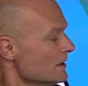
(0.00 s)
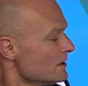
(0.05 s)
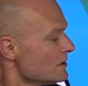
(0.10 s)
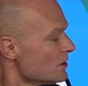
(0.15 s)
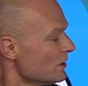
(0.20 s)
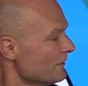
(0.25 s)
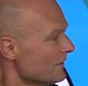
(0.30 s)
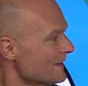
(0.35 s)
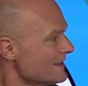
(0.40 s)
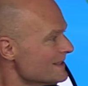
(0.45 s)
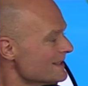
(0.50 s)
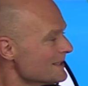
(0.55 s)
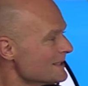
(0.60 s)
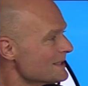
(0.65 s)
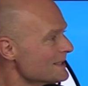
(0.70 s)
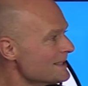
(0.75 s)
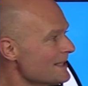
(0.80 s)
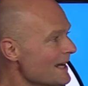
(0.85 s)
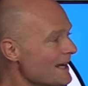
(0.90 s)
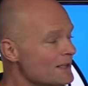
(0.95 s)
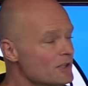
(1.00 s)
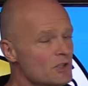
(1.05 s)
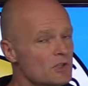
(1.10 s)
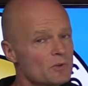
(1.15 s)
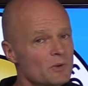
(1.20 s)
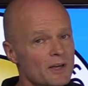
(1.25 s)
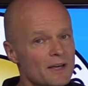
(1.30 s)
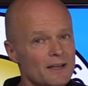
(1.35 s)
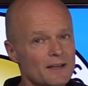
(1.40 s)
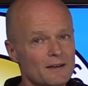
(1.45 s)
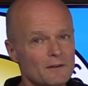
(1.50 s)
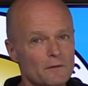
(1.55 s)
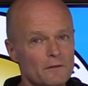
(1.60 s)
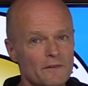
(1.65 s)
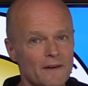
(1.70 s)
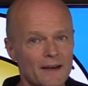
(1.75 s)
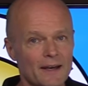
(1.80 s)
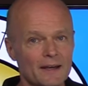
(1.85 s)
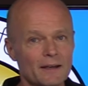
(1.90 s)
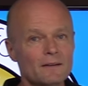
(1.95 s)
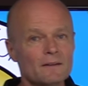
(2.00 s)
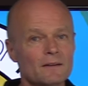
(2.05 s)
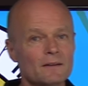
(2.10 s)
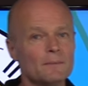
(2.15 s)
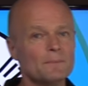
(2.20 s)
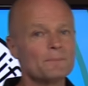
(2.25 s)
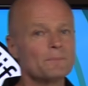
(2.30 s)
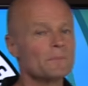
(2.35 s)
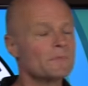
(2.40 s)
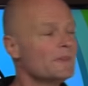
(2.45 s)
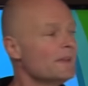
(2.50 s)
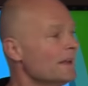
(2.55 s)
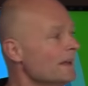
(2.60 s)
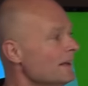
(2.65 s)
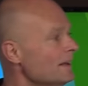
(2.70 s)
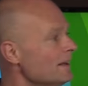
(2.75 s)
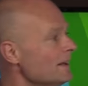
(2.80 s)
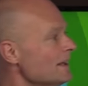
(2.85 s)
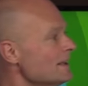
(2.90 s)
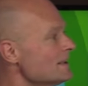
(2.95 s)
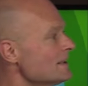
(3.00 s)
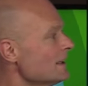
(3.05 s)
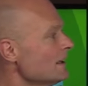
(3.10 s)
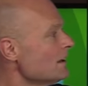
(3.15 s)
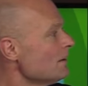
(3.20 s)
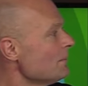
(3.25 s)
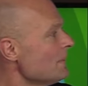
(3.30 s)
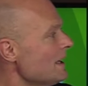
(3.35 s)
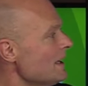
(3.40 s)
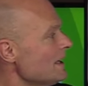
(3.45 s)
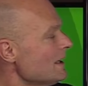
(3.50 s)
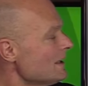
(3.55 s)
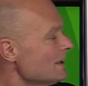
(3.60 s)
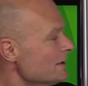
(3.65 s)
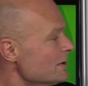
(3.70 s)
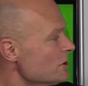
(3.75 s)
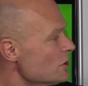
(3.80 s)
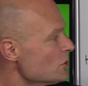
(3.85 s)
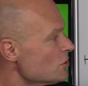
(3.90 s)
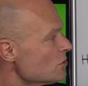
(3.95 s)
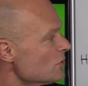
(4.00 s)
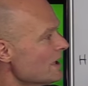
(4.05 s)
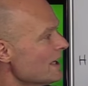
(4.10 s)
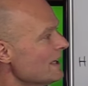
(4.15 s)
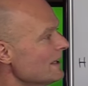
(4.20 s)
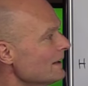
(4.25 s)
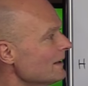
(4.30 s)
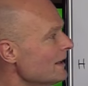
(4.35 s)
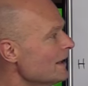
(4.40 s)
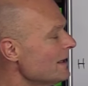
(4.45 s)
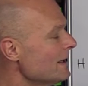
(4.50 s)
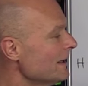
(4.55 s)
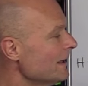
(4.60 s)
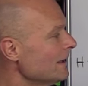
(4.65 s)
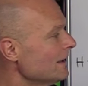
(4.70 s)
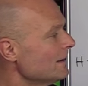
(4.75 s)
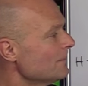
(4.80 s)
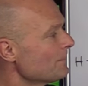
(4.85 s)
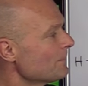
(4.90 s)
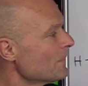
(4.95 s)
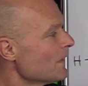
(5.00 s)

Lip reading: So if it's a saturated fat, then it's going to make a straight line.